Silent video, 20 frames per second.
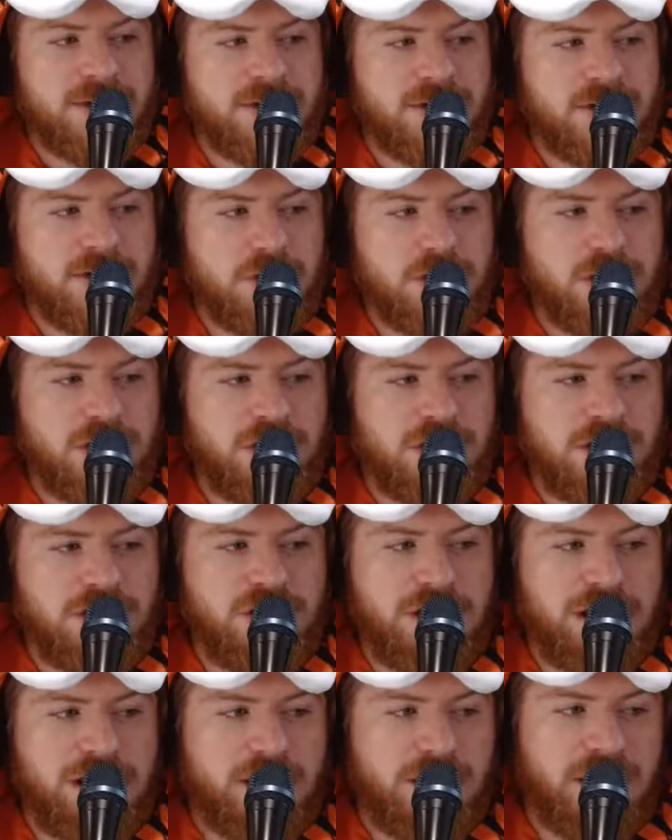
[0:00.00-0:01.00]
social
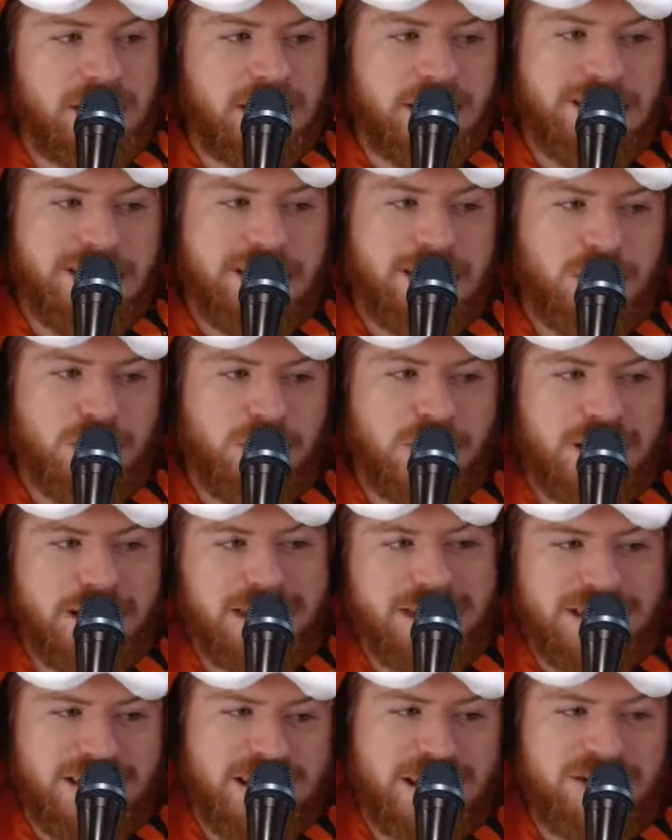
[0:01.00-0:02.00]
engineering, breaking